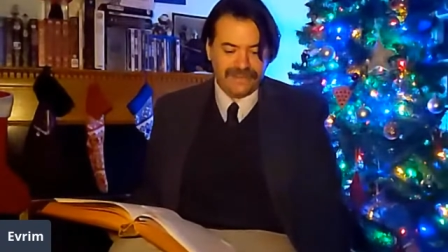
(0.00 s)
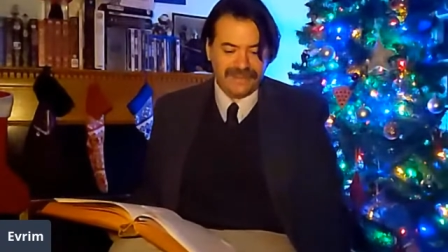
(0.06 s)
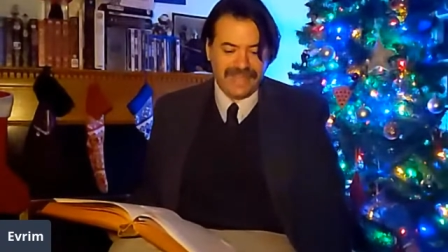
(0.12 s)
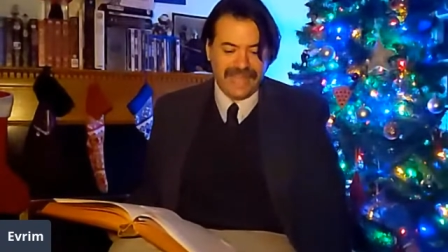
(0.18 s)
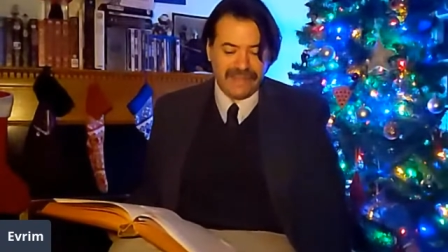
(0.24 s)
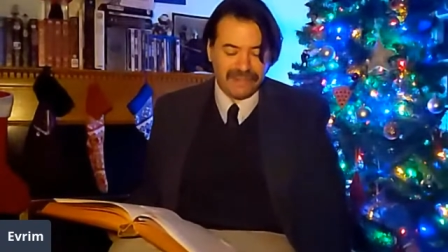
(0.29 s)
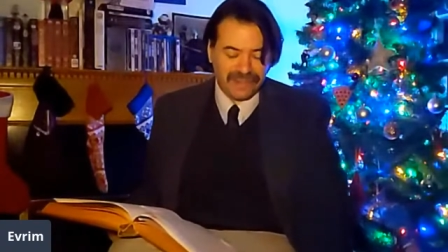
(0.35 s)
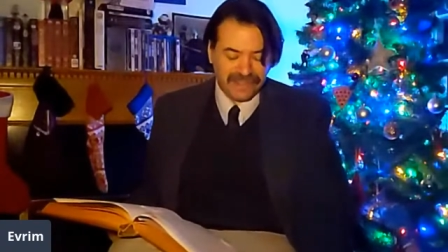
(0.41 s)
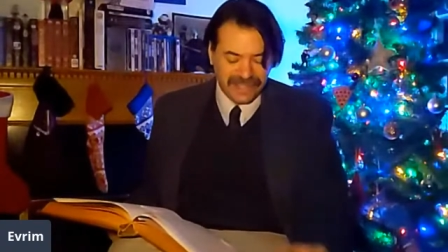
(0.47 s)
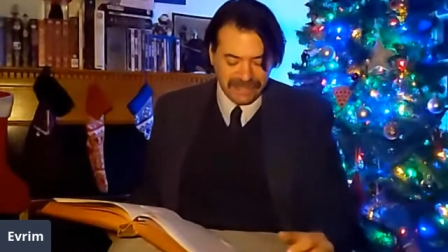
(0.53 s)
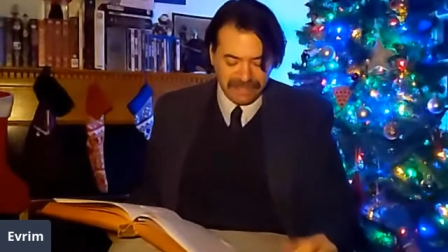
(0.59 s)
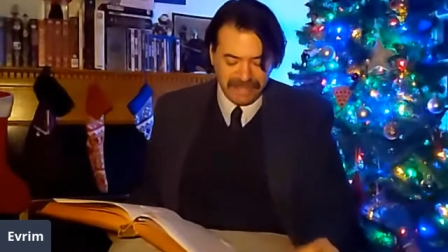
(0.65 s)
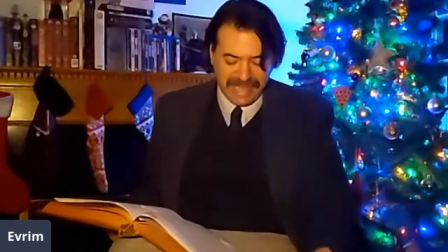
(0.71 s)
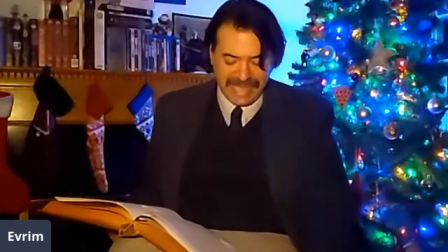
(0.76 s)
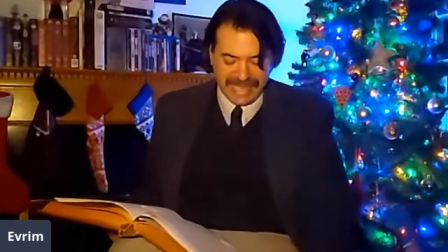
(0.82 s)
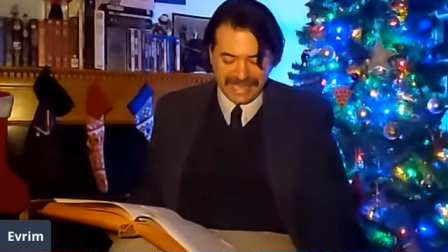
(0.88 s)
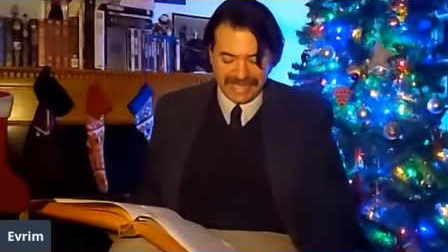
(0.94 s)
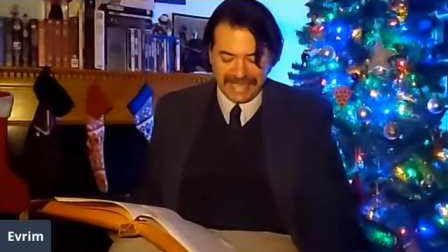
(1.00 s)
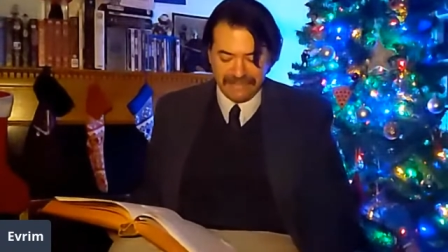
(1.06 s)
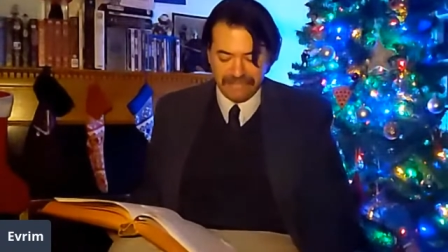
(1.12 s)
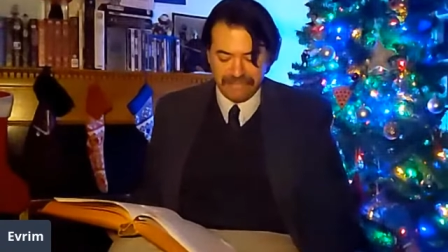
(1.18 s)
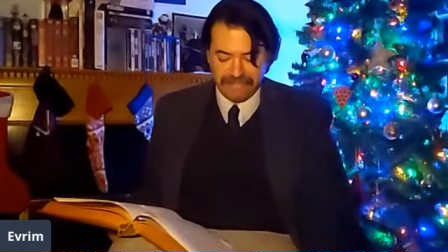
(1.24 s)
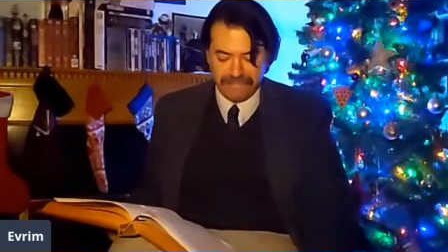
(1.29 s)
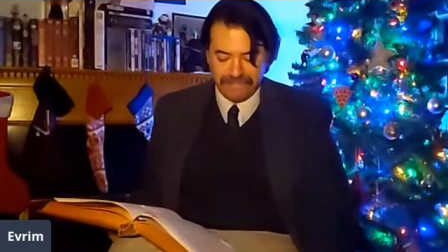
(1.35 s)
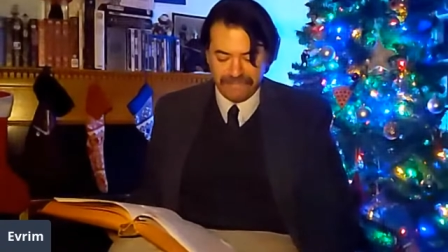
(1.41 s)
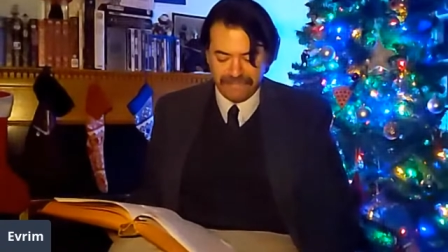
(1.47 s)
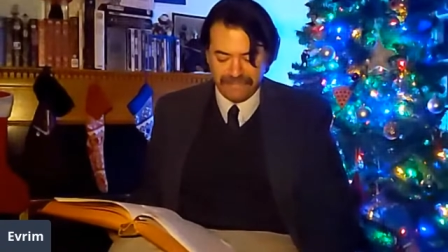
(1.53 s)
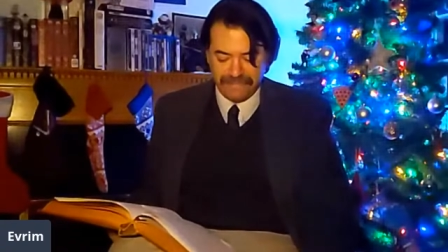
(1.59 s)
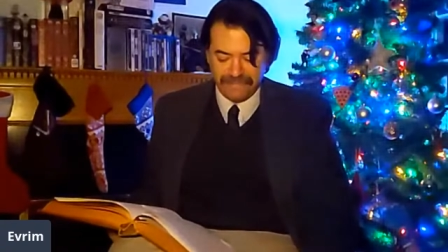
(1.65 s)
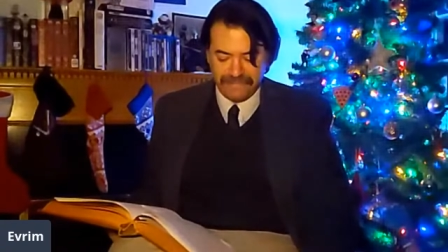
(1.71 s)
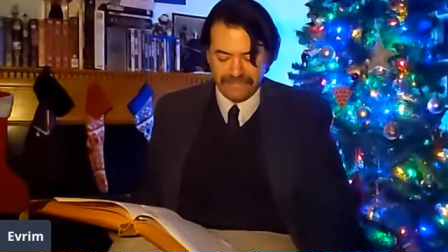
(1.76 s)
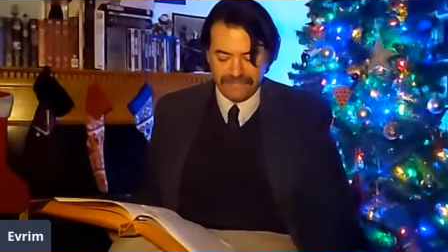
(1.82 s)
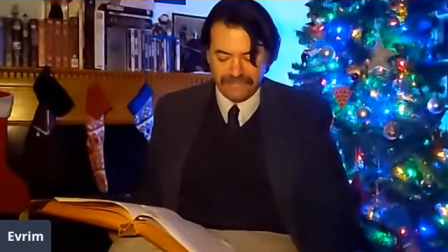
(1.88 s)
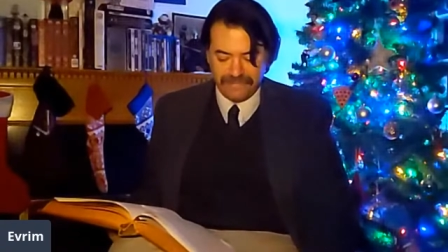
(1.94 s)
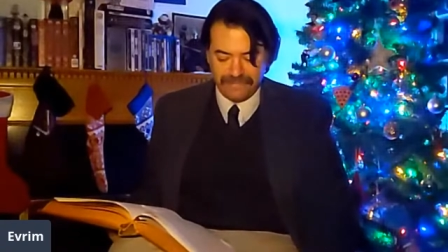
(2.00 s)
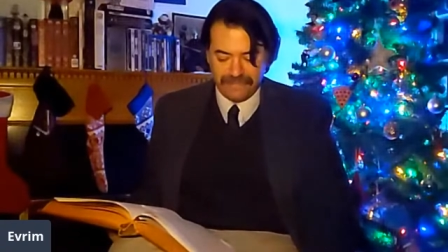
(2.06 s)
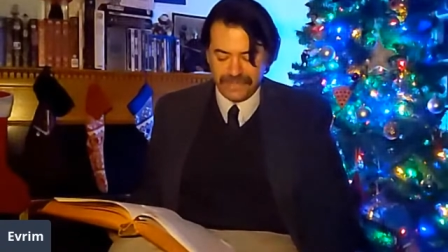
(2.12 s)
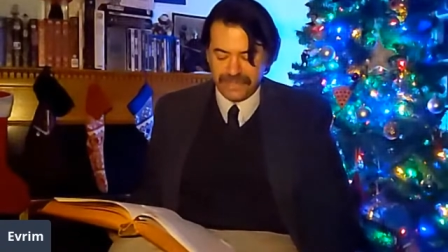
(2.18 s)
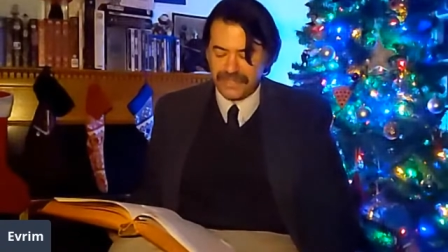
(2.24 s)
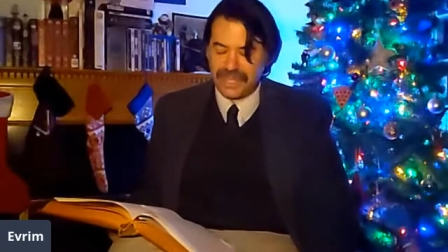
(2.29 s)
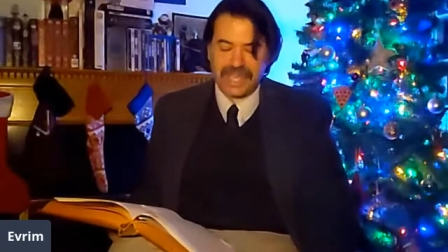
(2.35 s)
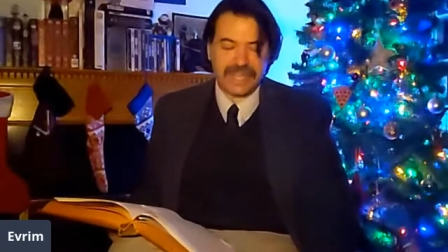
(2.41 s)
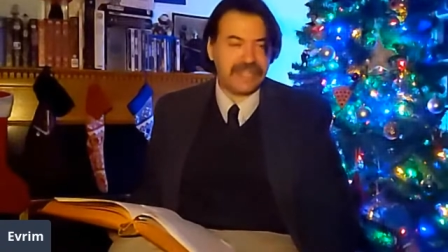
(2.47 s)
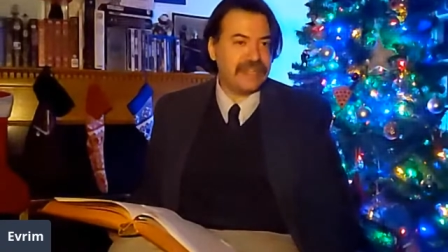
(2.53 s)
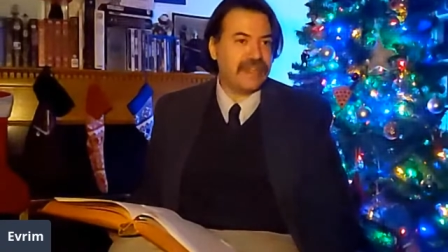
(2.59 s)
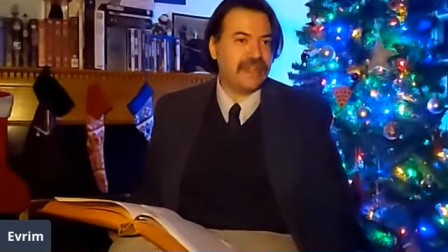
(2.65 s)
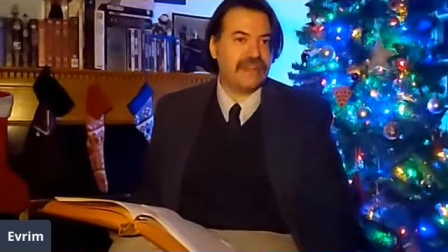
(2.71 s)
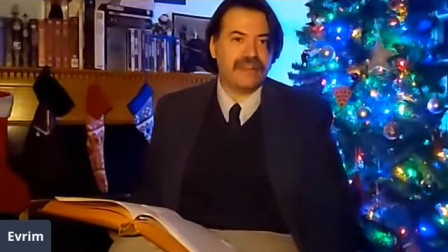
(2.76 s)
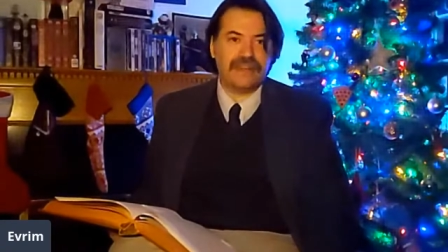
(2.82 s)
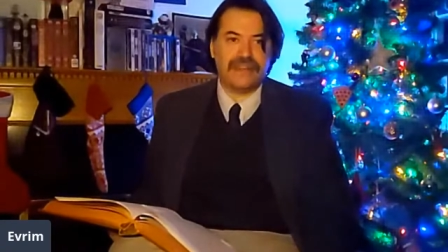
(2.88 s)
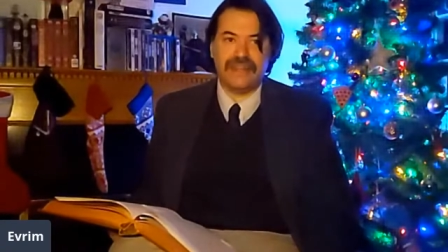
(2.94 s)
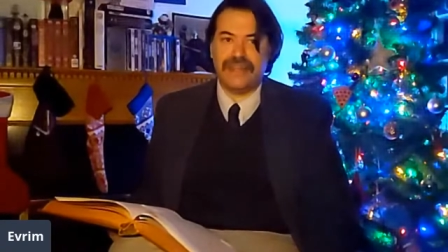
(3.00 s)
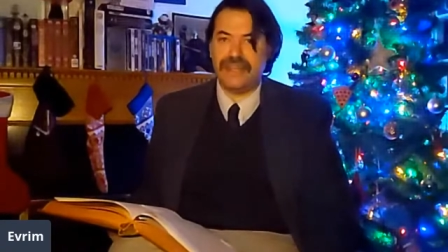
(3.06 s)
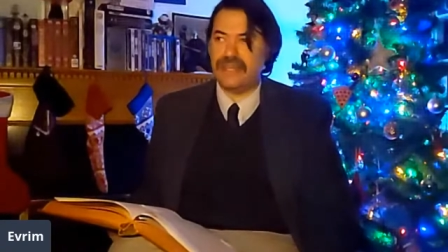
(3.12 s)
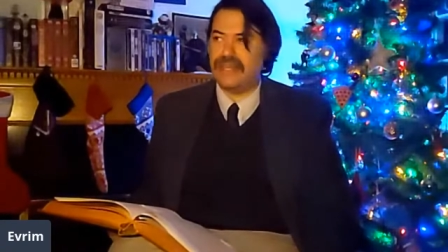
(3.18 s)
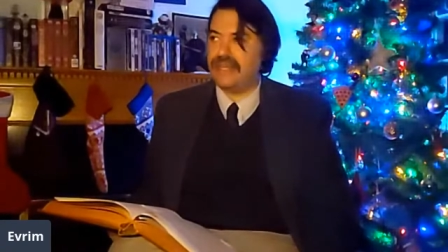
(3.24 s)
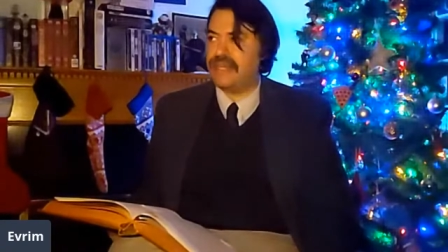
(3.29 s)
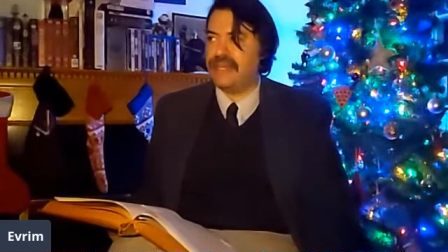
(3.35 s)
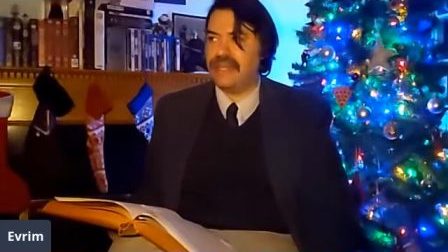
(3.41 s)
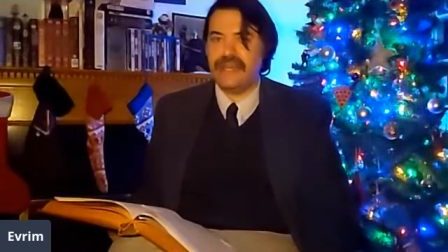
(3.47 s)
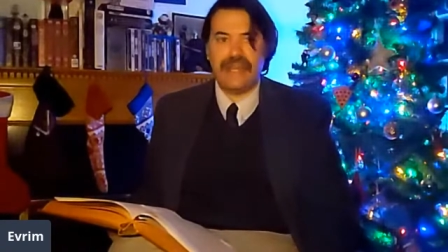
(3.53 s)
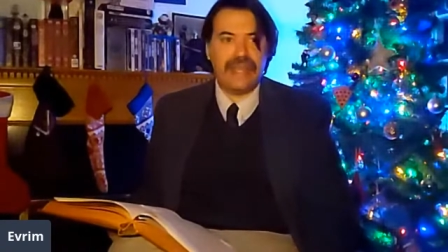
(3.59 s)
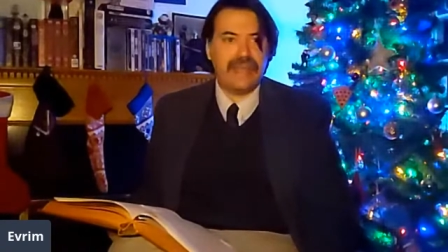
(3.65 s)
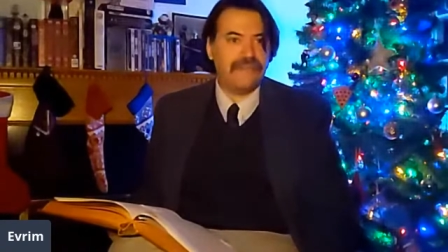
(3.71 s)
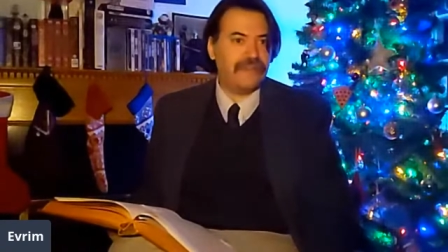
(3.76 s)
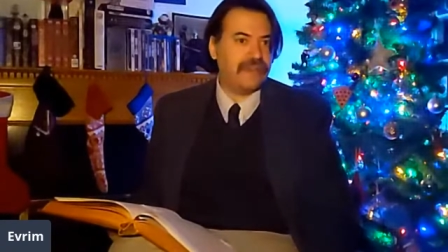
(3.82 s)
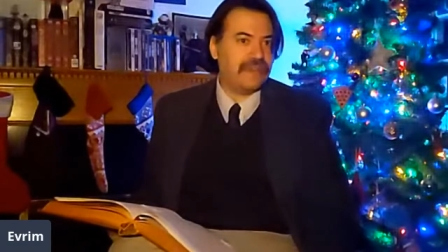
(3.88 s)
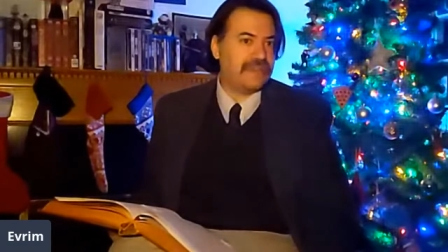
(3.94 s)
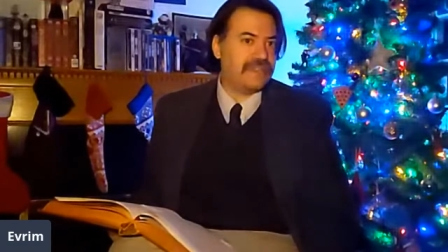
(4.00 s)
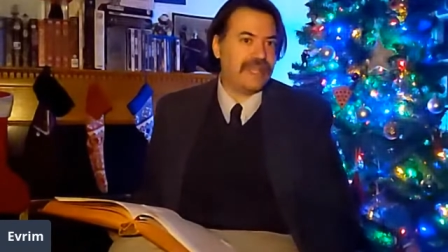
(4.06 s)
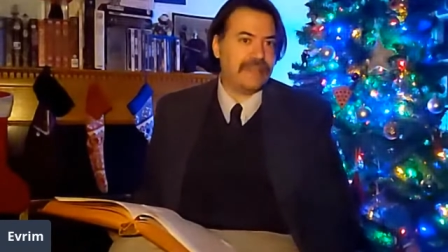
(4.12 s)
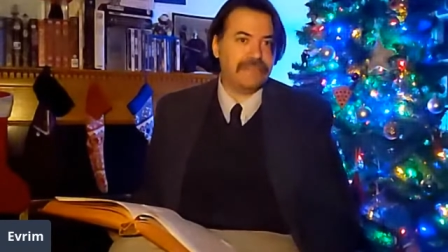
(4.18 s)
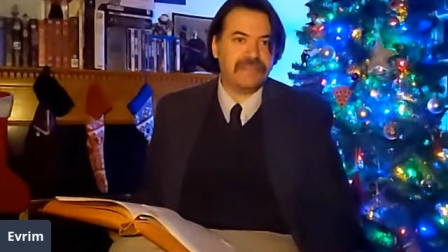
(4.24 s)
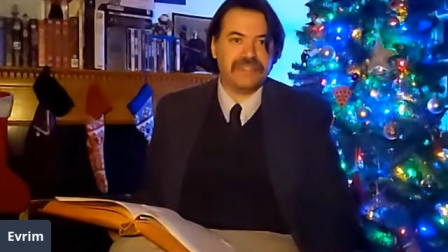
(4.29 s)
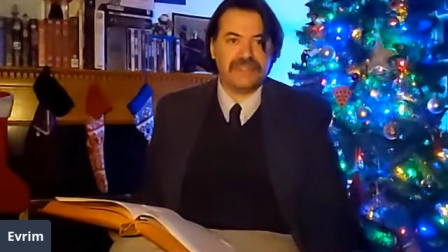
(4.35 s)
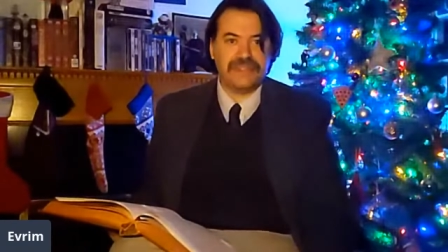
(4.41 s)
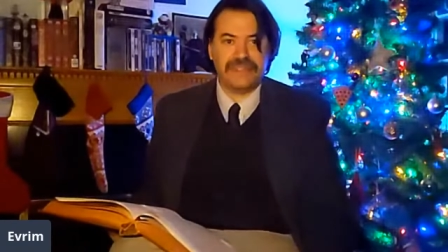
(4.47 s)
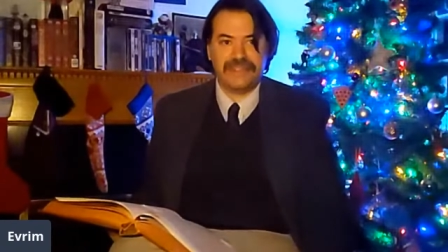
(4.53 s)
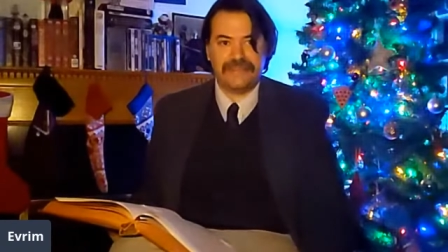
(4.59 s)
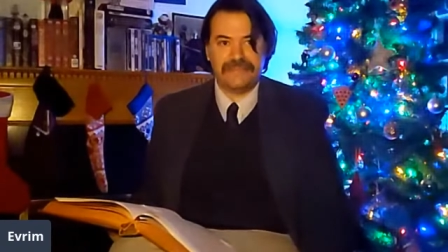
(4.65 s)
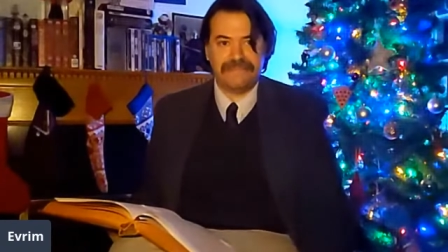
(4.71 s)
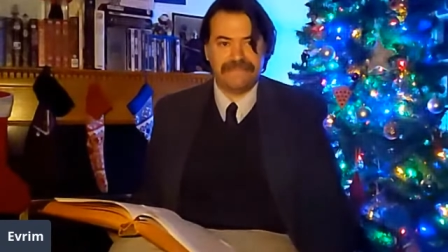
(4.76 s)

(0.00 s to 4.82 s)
Now, looking back, I wish I'd never attempted it.